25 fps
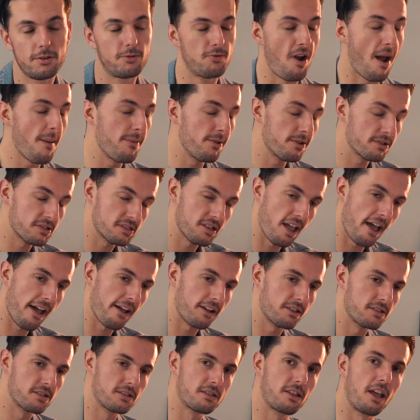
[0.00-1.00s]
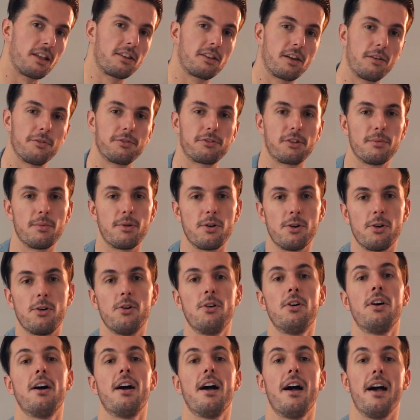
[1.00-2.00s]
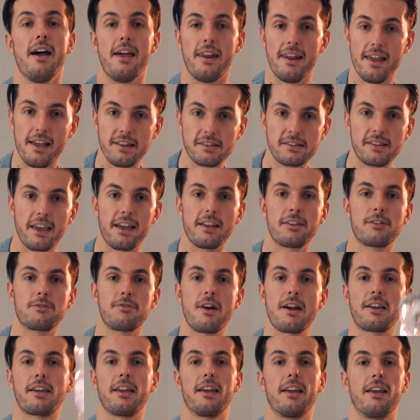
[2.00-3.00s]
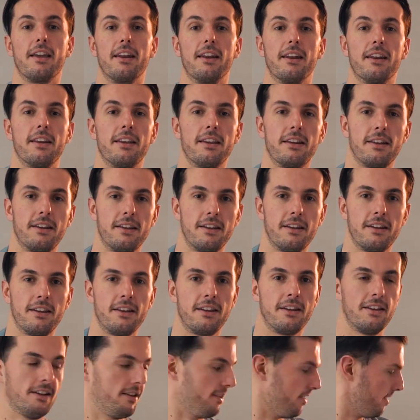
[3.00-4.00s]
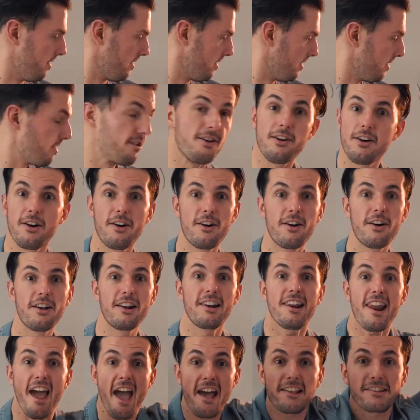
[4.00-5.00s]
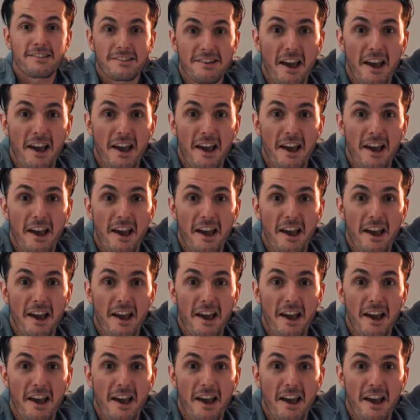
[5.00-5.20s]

grab your snacks, get comfortable, and let's get cracking. Let's